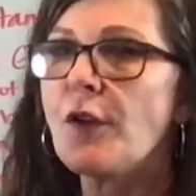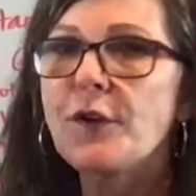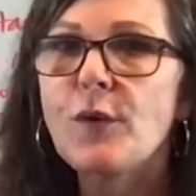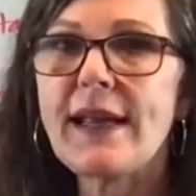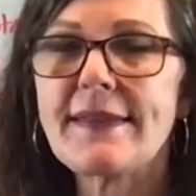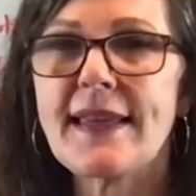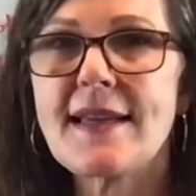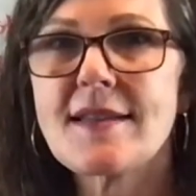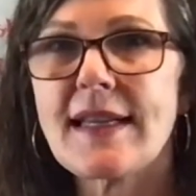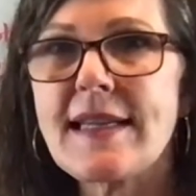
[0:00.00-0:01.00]
the great
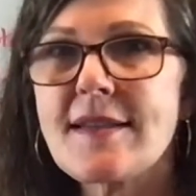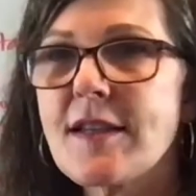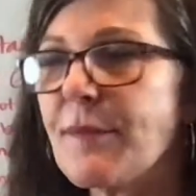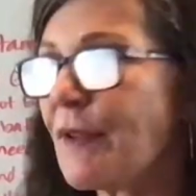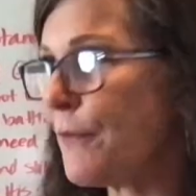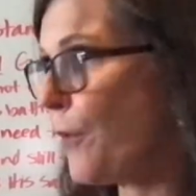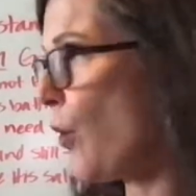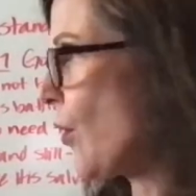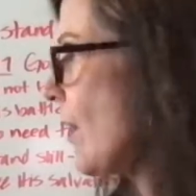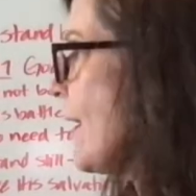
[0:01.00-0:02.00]
things that he's done
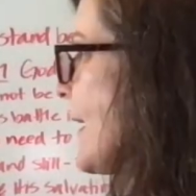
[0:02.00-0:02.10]
before